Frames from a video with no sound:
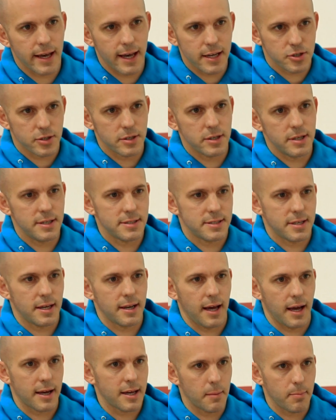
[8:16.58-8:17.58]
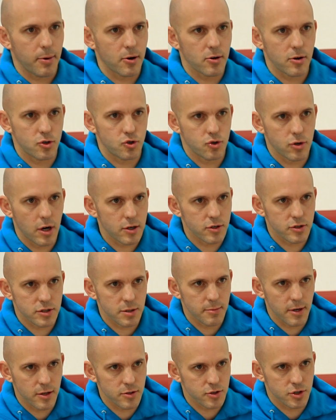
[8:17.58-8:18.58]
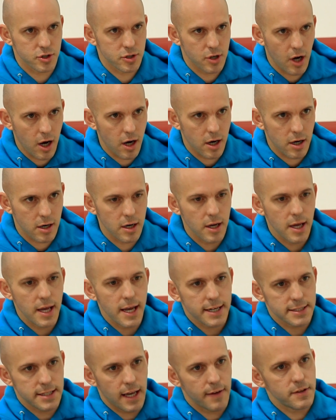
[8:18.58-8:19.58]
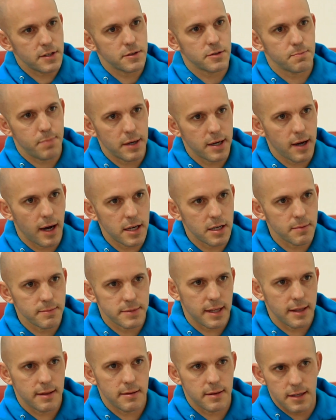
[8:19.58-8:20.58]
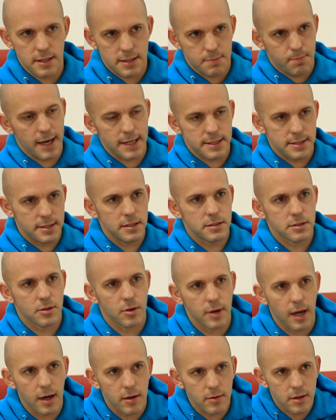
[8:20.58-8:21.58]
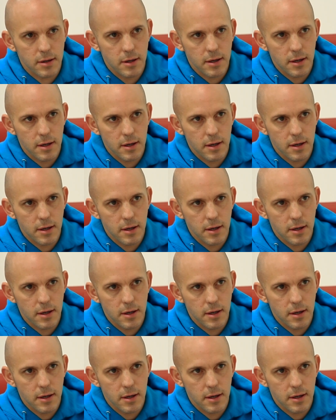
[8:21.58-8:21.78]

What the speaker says: he said, I gotta borrow a truck or someone else's car because I have these big items and these back seats go down.